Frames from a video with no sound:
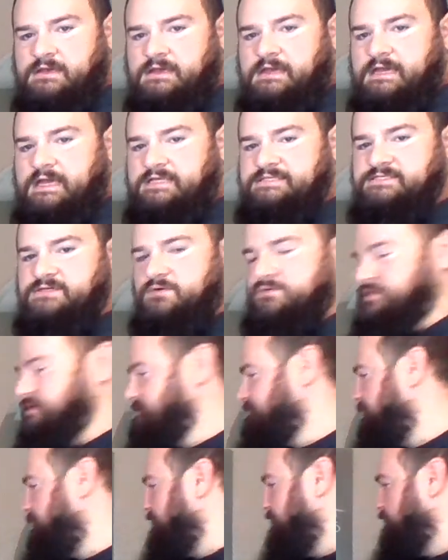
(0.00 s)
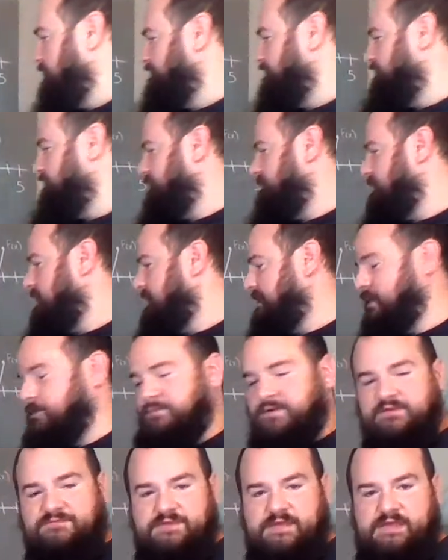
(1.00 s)
And so this point went from an
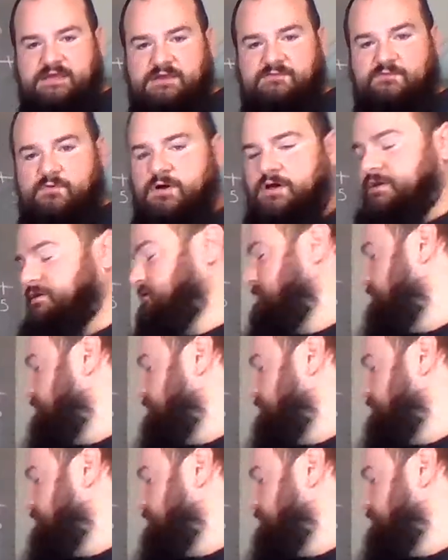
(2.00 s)
output of -1